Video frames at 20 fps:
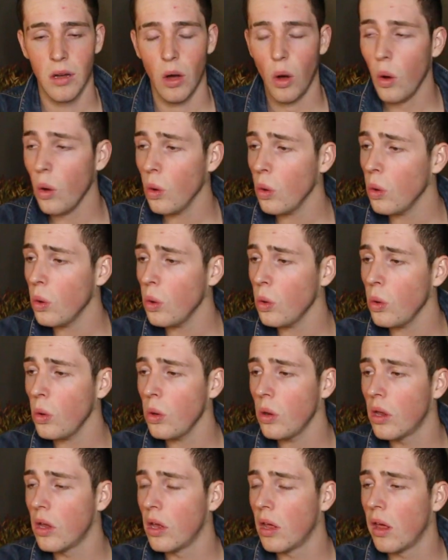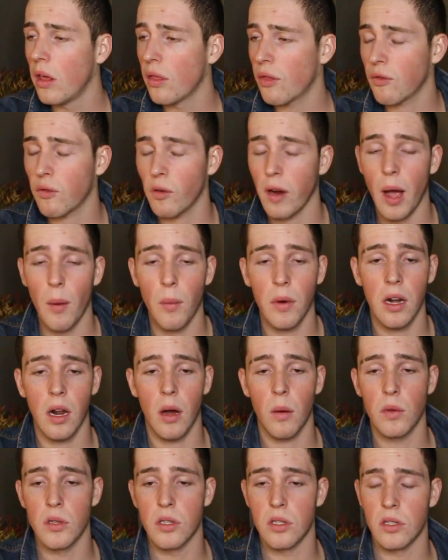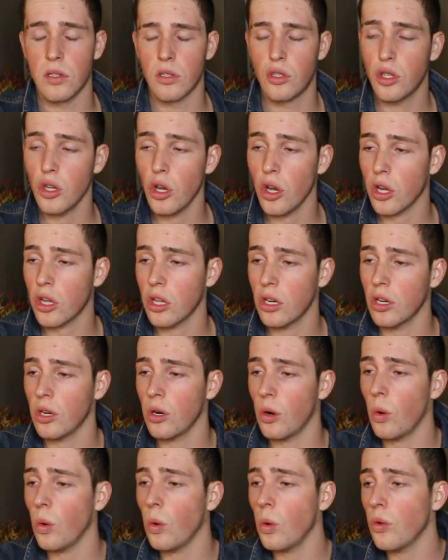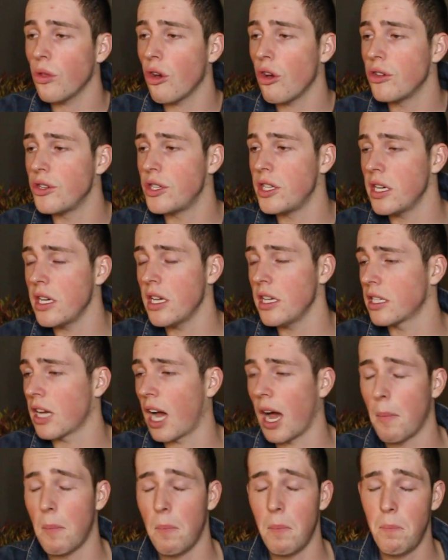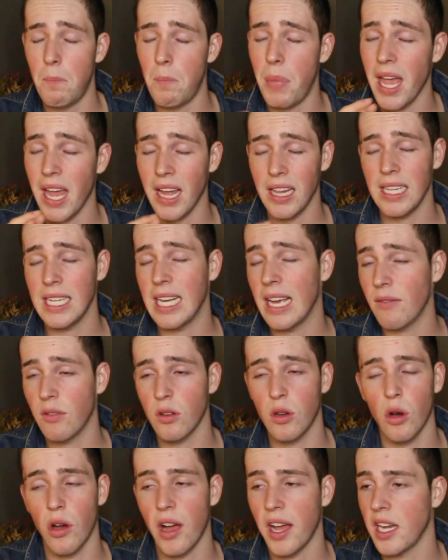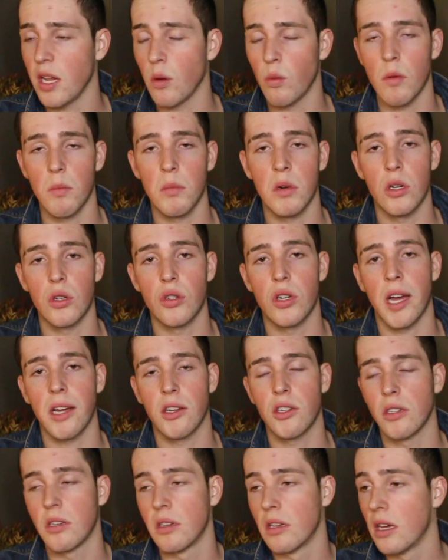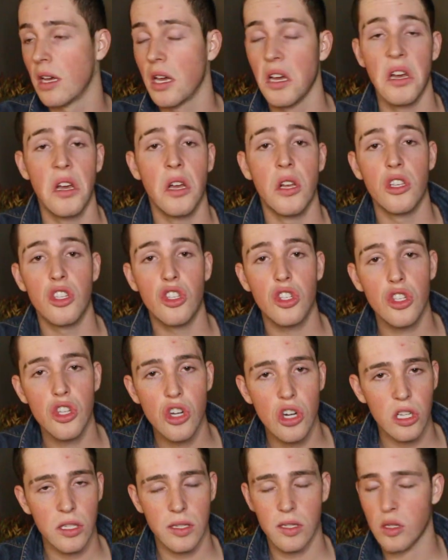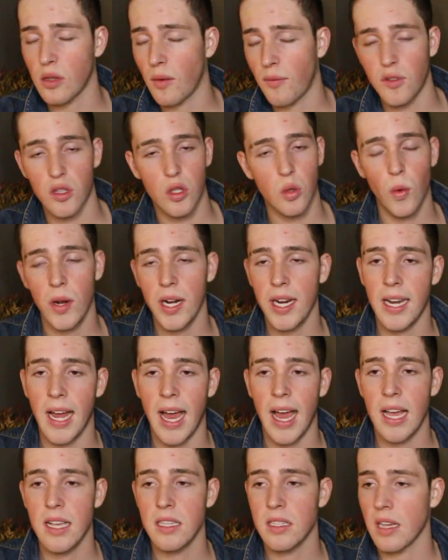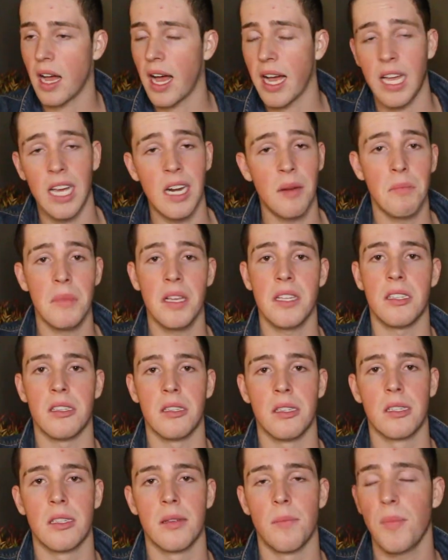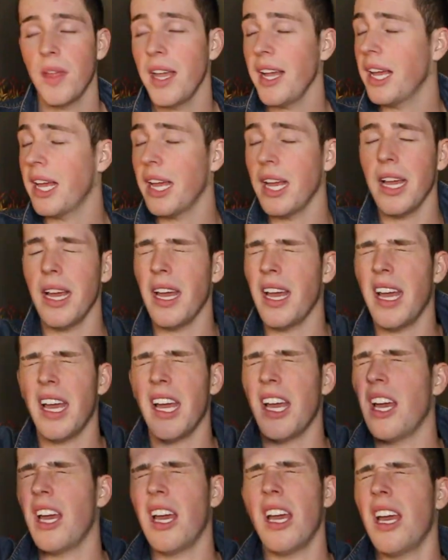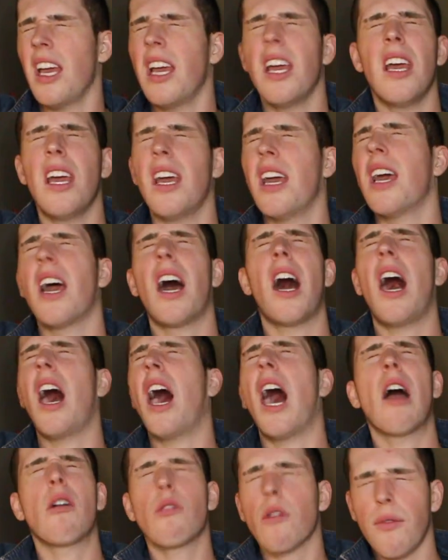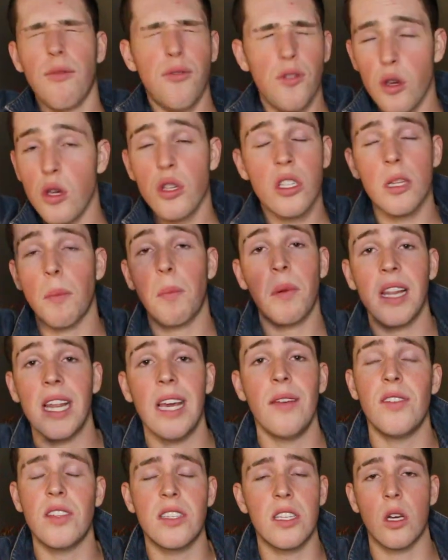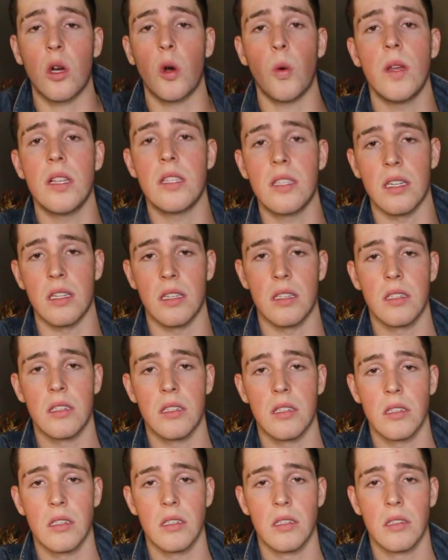All throughout when I was jerking it, all those years, I barely ever got any women attraction. As soon as I stop for 20 days, I get a missus. I refuse to believe it's a coincidence.